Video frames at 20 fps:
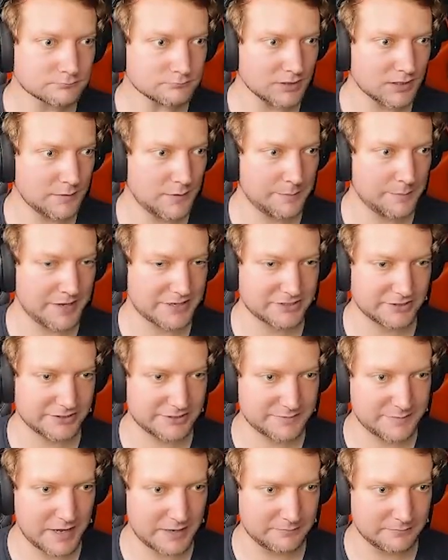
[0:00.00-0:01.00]
on,
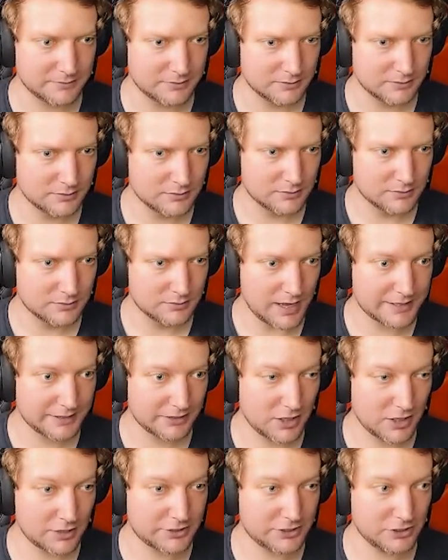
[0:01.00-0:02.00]
Pestilence Man. I can
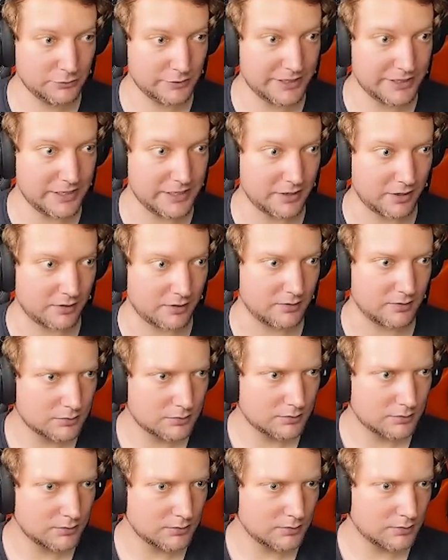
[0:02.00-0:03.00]
lock you in here.
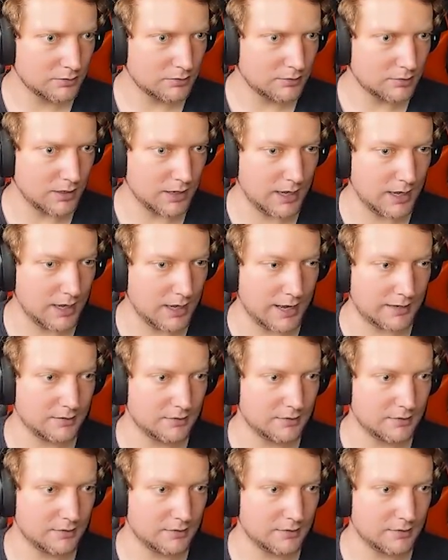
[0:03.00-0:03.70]
Aha!